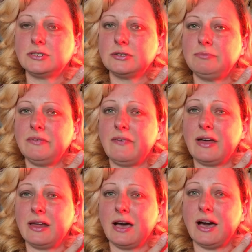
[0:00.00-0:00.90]
should be
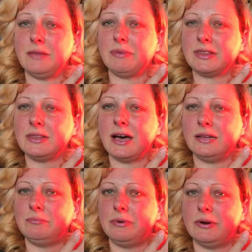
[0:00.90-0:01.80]
very hot but
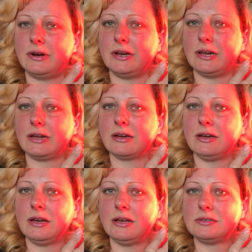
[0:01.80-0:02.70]
not burning.
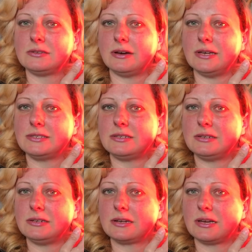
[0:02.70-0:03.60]
So I
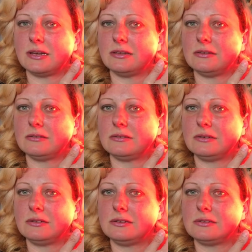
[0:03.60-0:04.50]
still can do
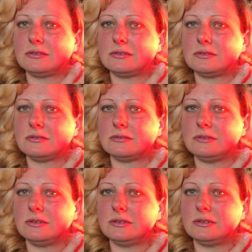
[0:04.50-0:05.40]
this, do
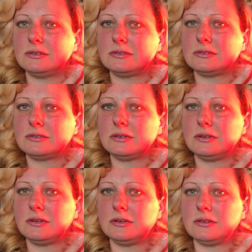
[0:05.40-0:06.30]
this,
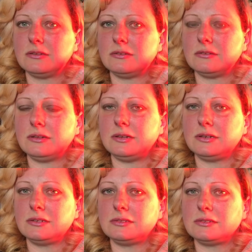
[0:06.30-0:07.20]
do
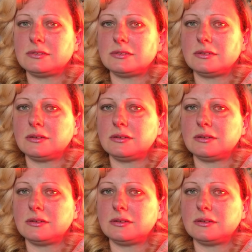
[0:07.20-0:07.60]
this.